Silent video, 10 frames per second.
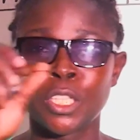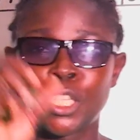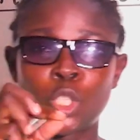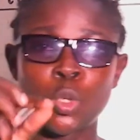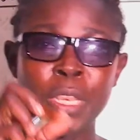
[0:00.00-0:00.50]

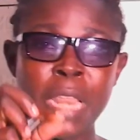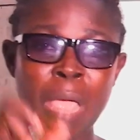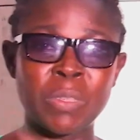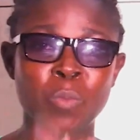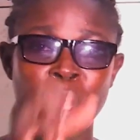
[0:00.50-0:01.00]
the 2
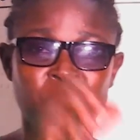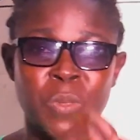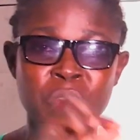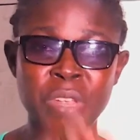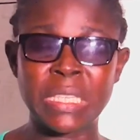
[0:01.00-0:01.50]
names must
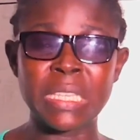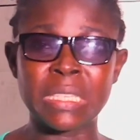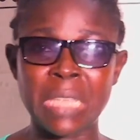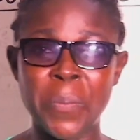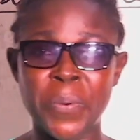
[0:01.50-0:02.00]
be written
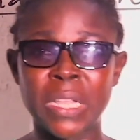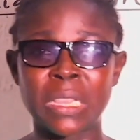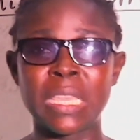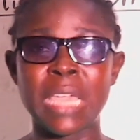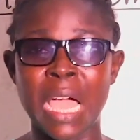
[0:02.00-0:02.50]

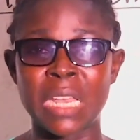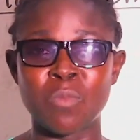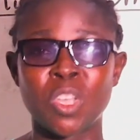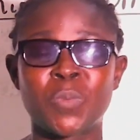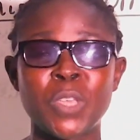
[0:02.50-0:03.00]
separately and
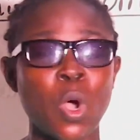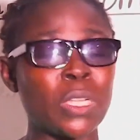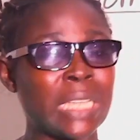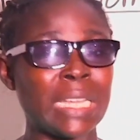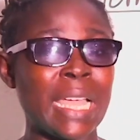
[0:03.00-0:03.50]
must be
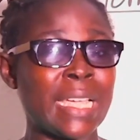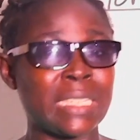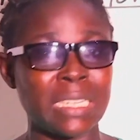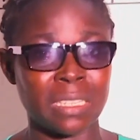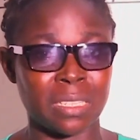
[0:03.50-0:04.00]

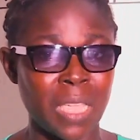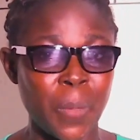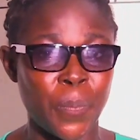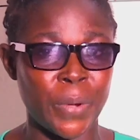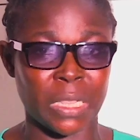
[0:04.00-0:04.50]
underlined
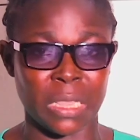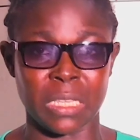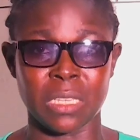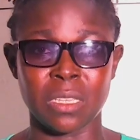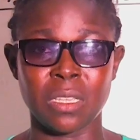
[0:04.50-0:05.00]

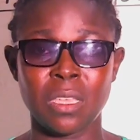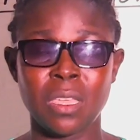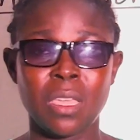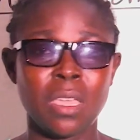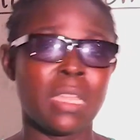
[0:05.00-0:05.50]
separately.
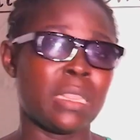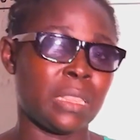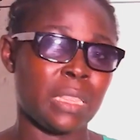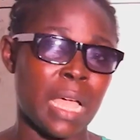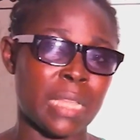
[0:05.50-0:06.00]

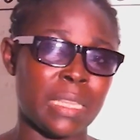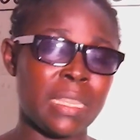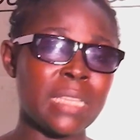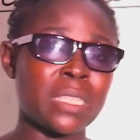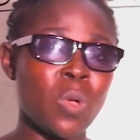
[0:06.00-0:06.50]
And the
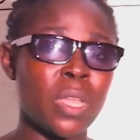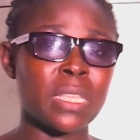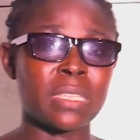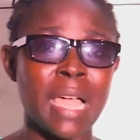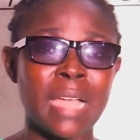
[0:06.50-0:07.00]
next one
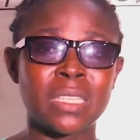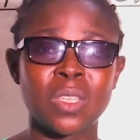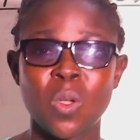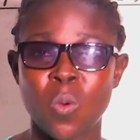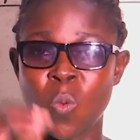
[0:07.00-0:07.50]
is that
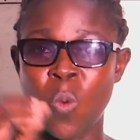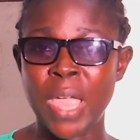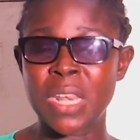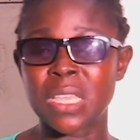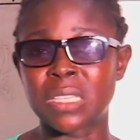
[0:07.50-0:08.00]

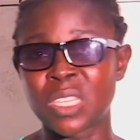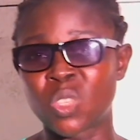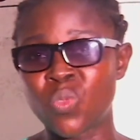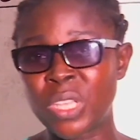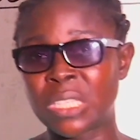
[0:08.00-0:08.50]
when it
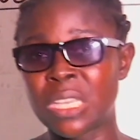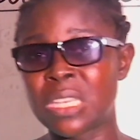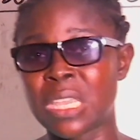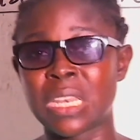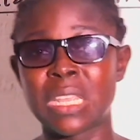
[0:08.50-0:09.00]
is
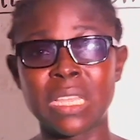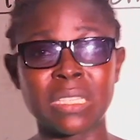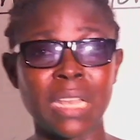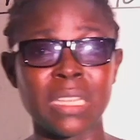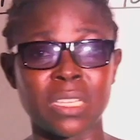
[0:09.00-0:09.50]
written in
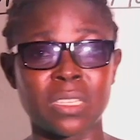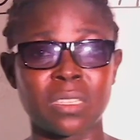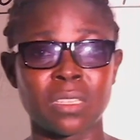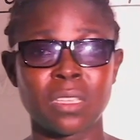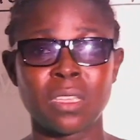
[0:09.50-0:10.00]

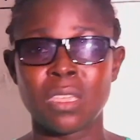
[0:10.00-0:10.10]
italics,